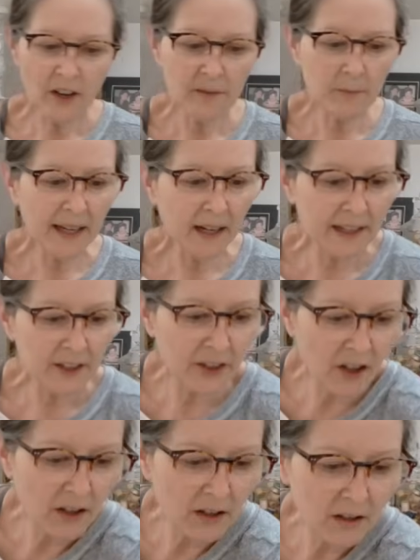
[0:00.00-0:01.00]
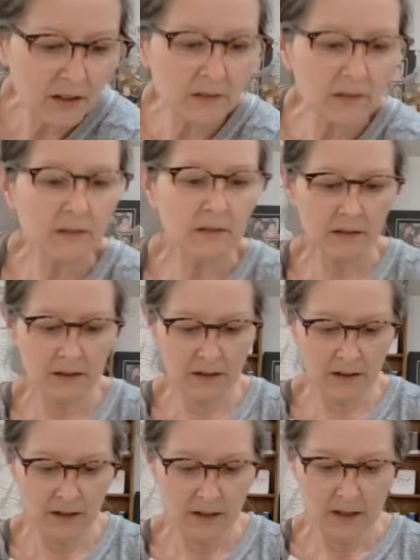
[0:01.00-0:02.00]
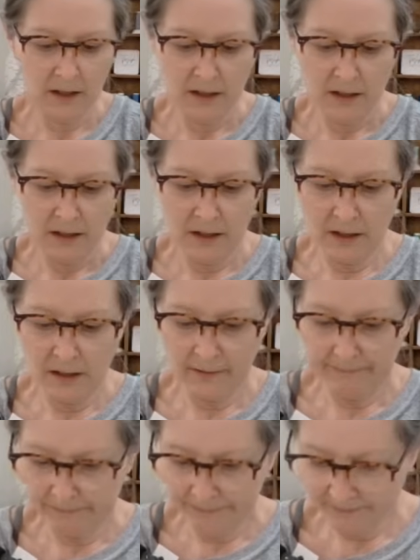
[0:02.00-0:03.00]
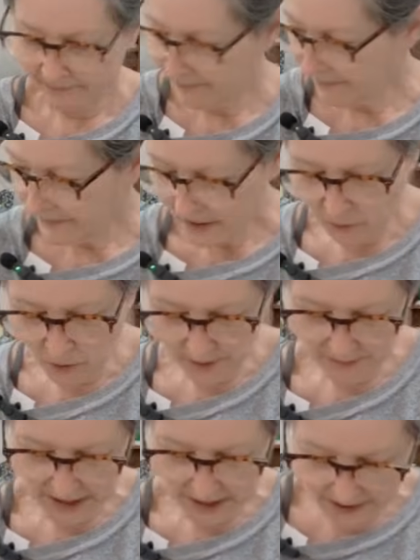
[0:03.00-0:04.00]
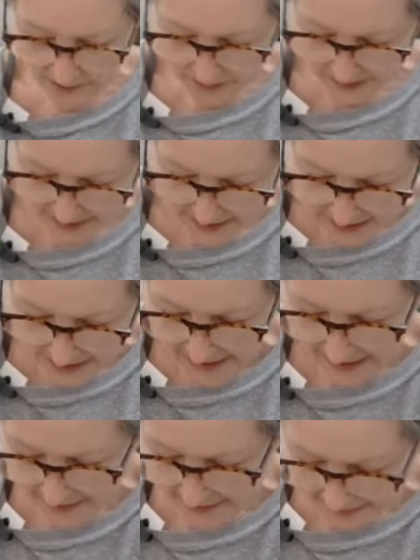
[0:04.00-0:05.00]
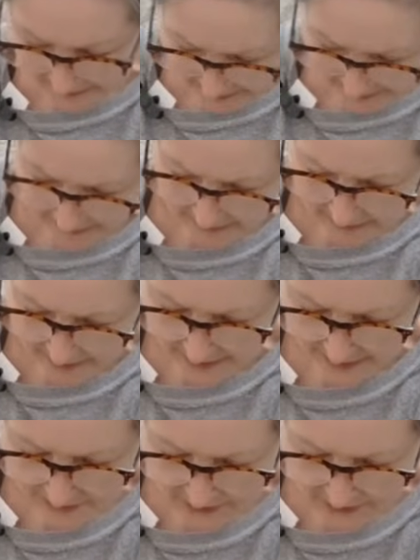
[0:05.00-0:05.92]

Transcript: I got my iron all um, warmed up, and I